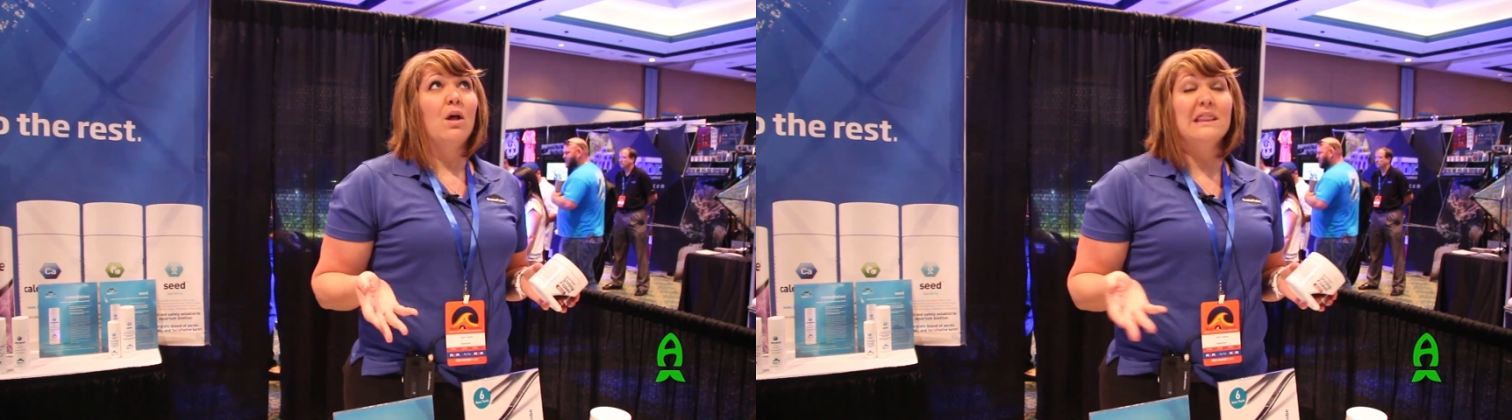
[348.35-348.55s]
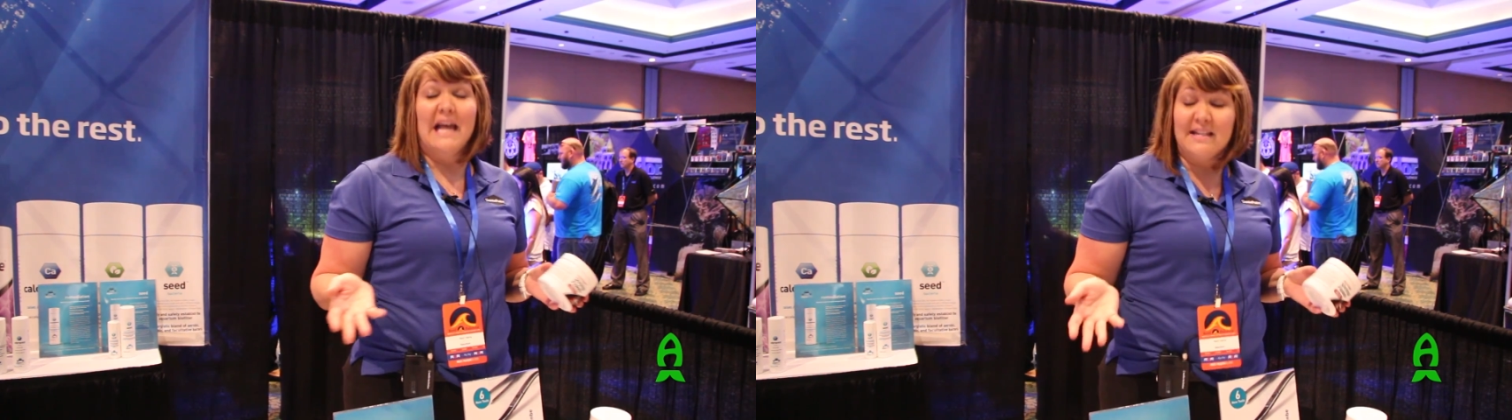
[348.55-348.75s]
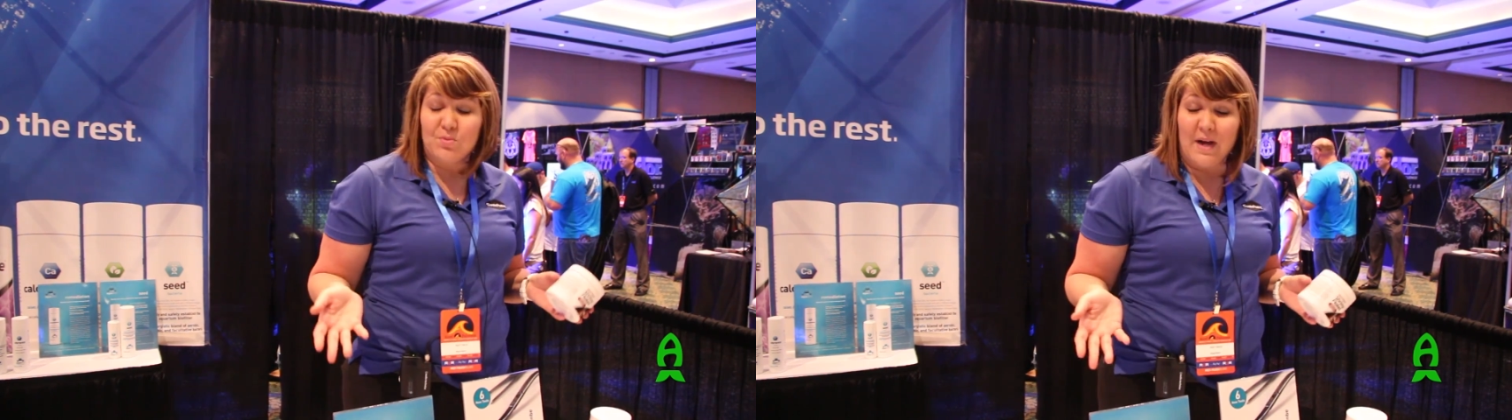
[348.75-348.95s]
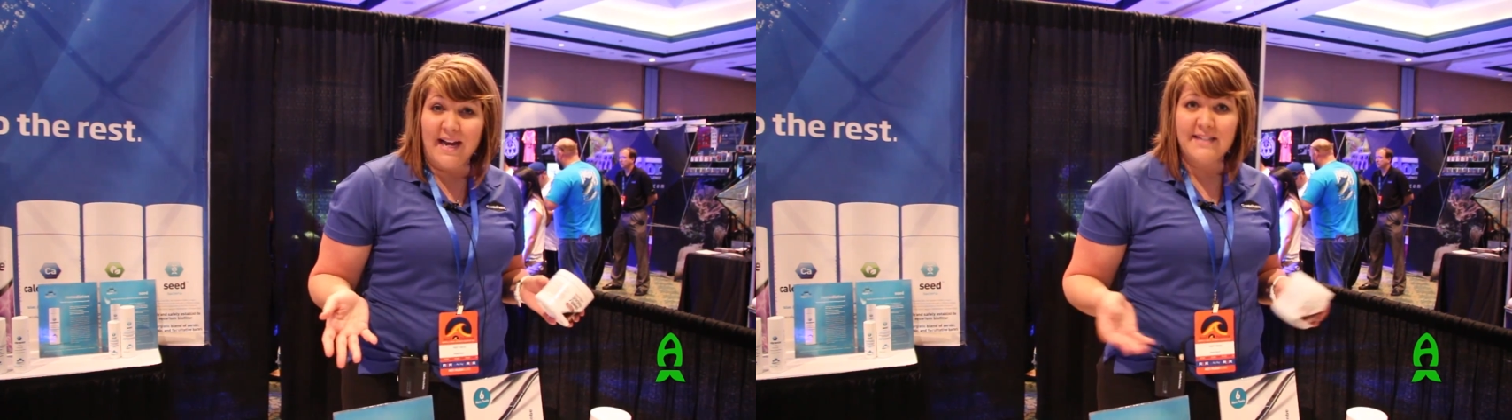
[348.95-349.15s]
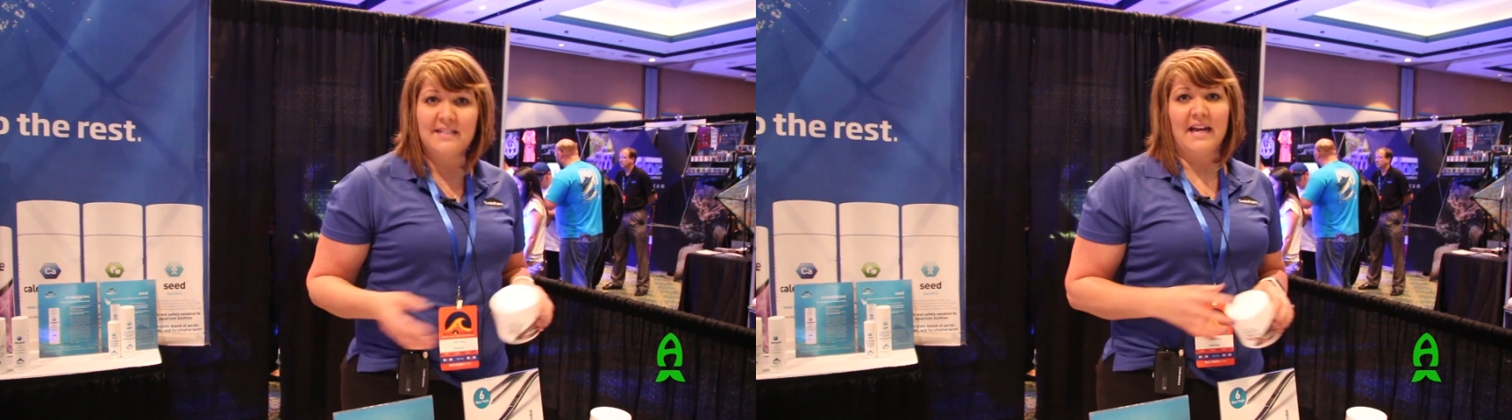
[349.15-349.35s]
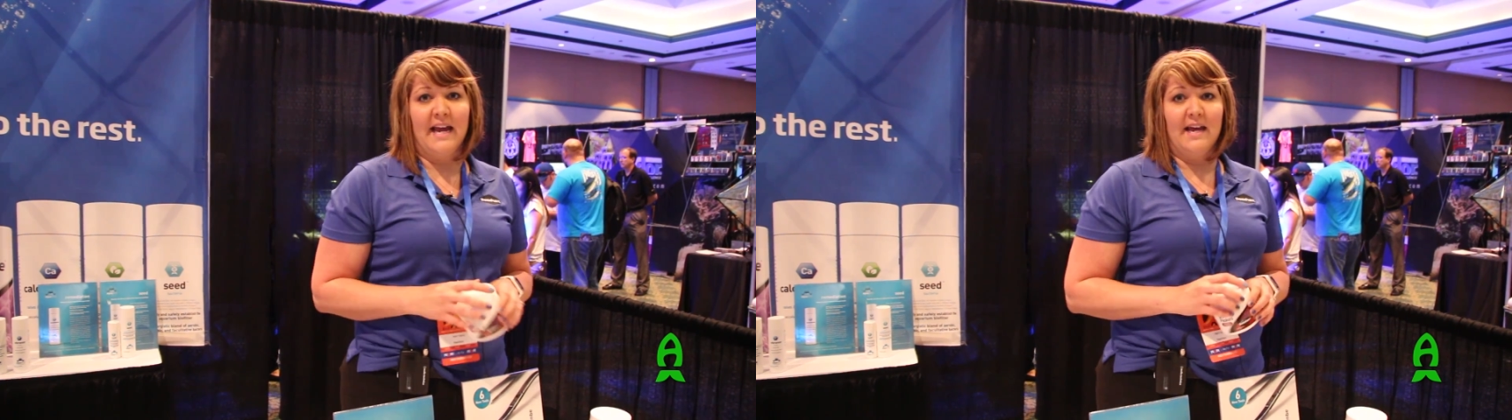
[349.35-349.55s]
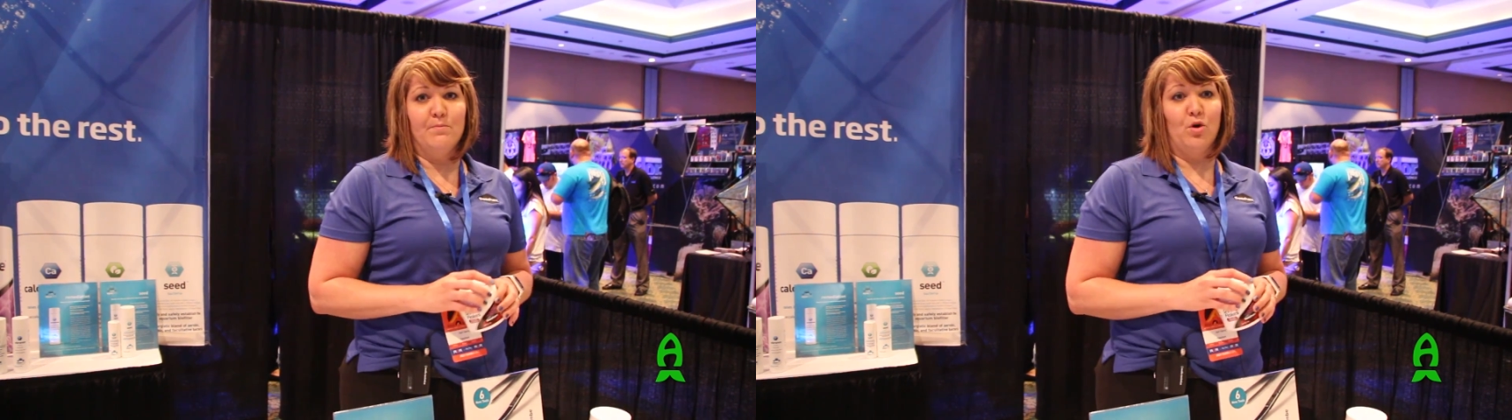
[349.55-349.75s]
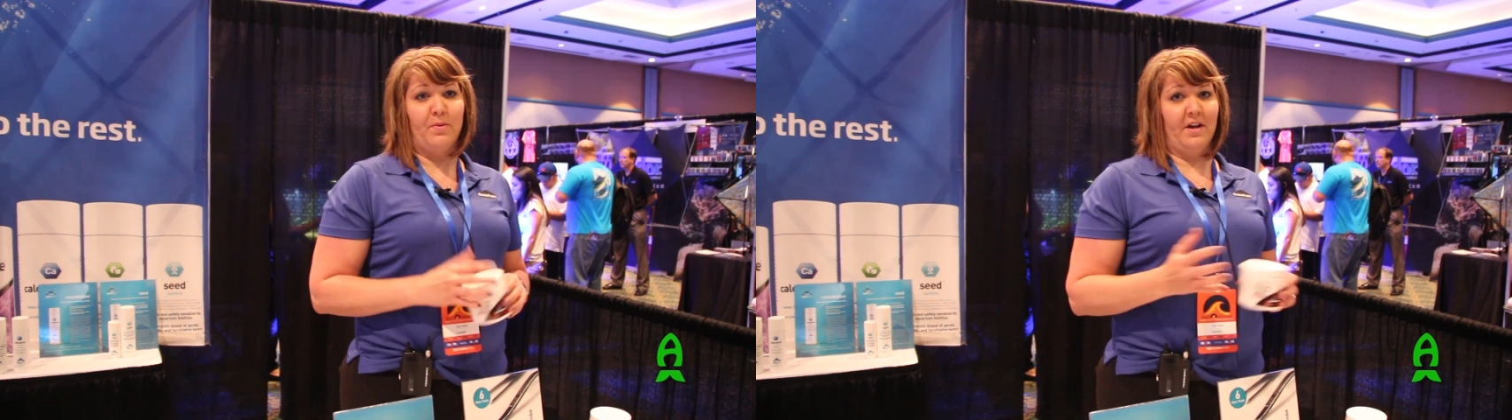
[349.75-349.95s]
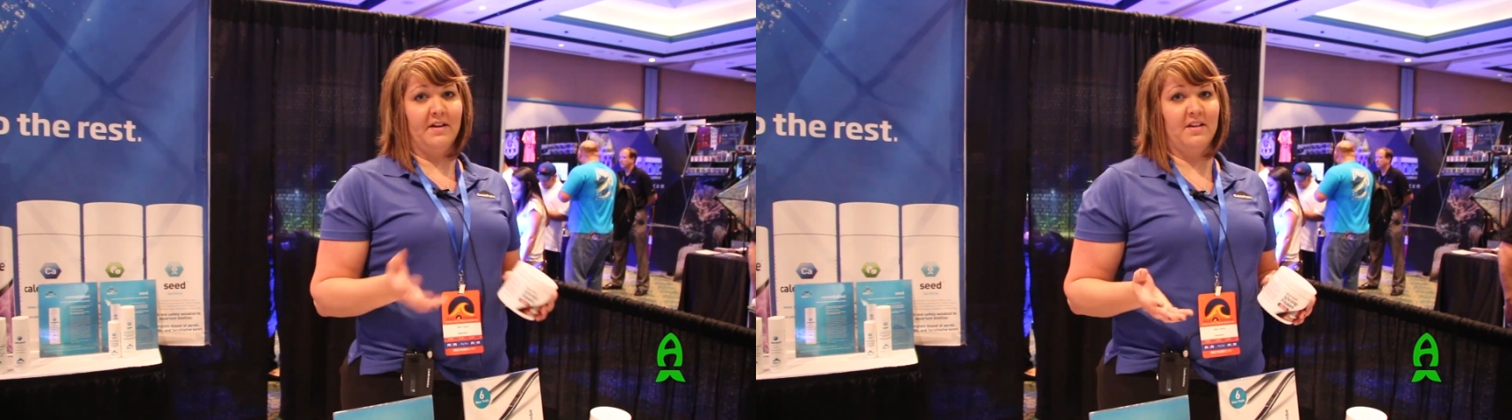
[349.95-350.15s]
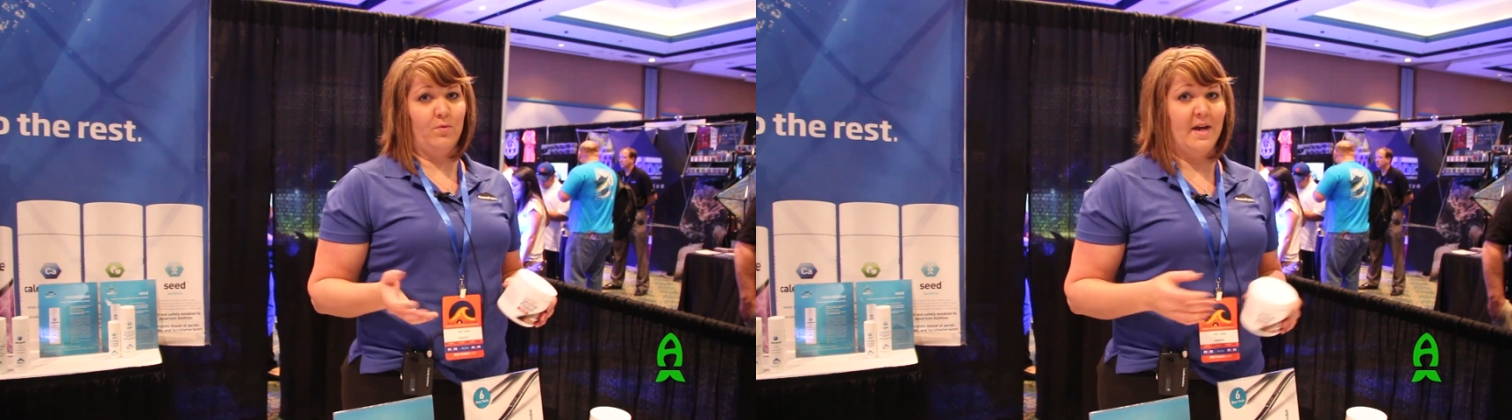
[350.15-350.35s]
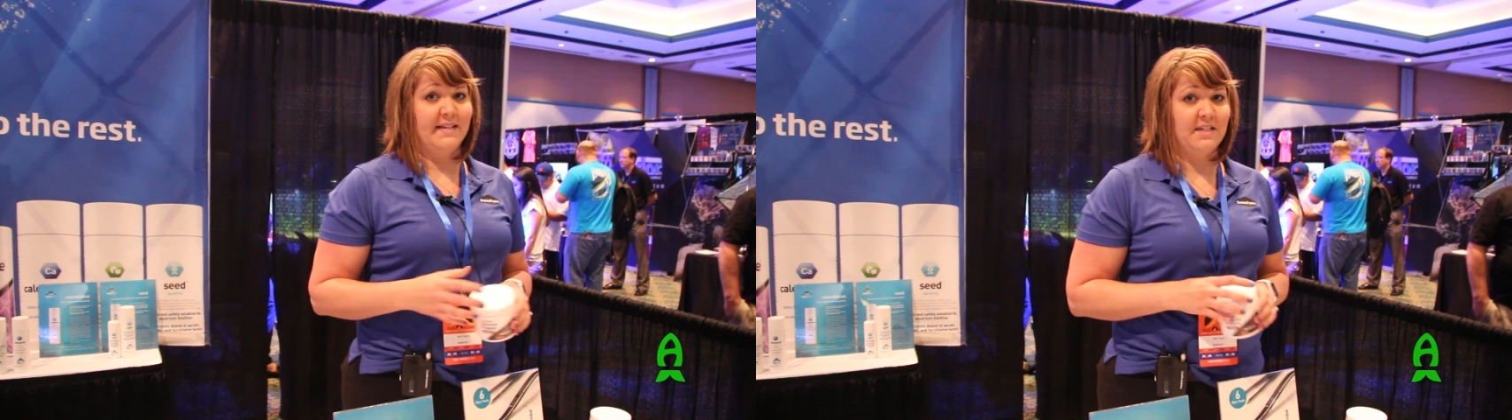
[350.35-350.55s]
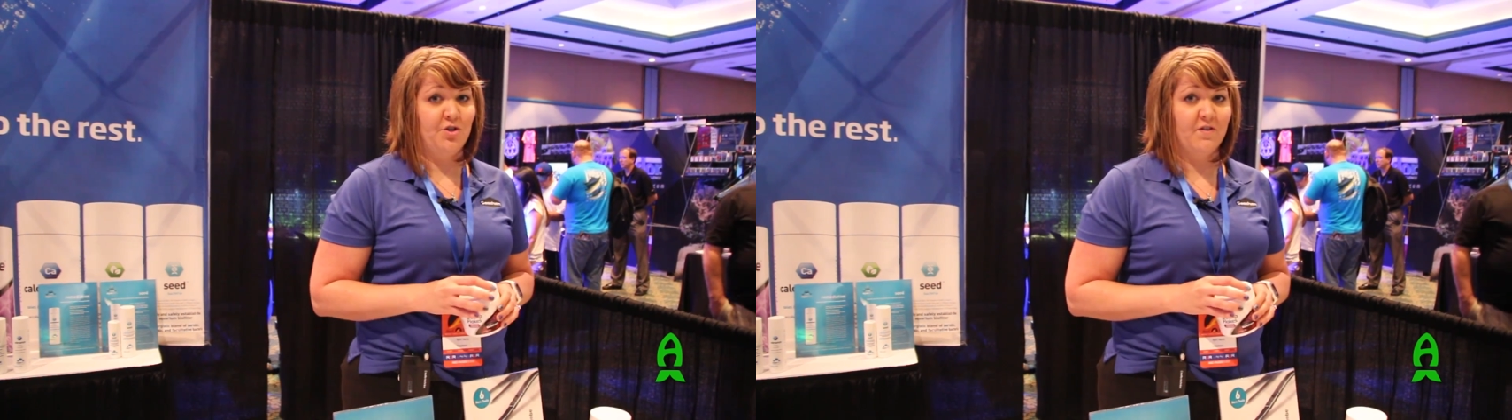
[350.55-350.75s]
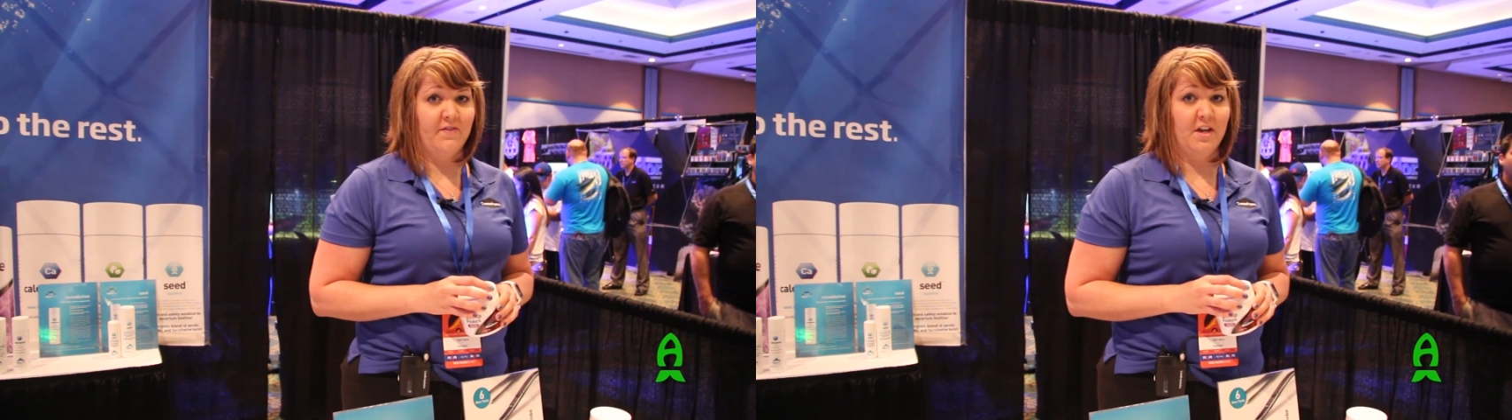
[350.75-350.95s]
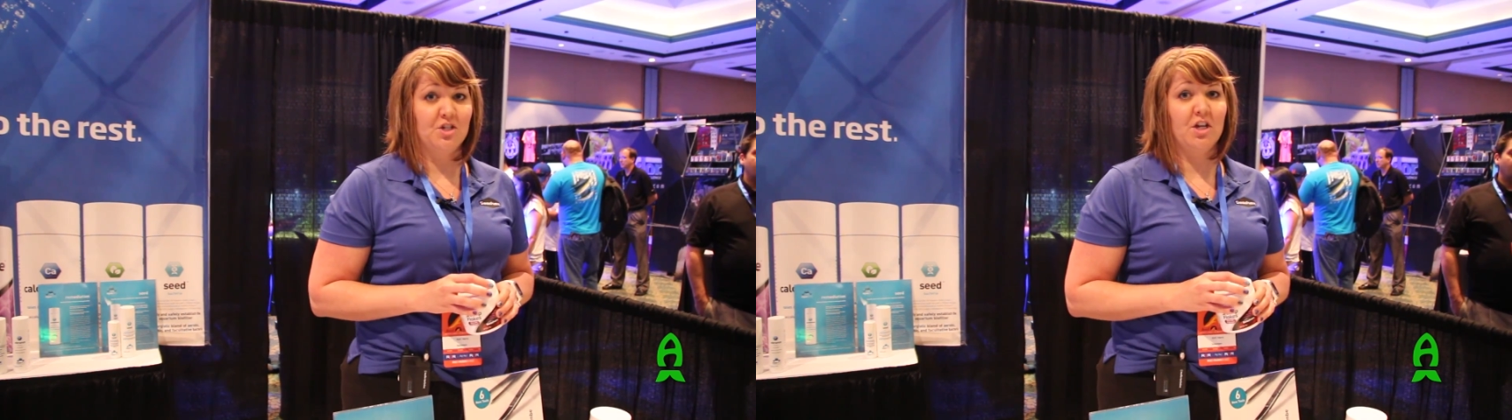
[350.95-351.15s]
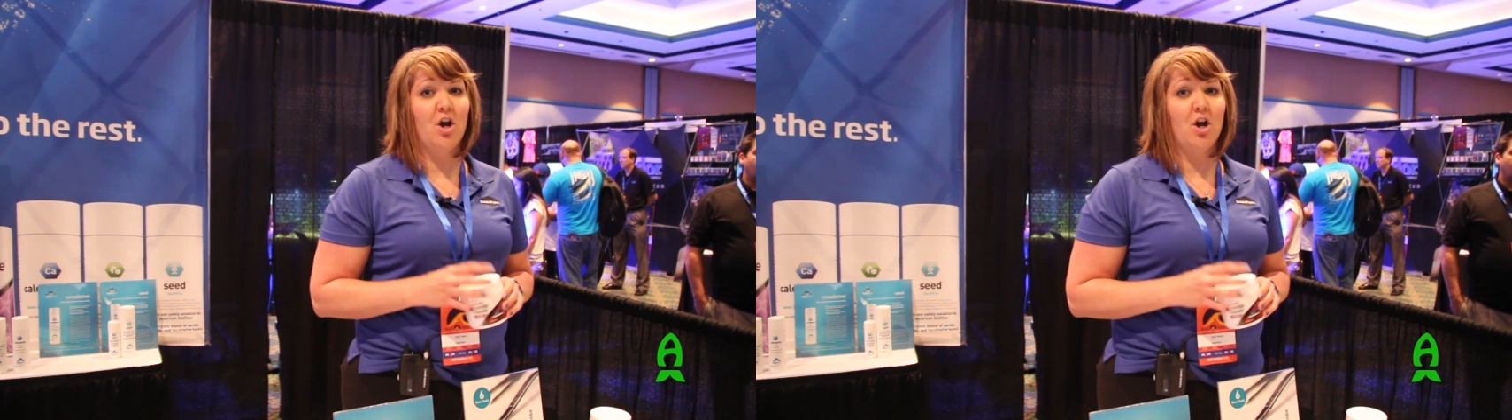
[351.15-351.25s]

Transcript: less waste and more productive waste in your fish.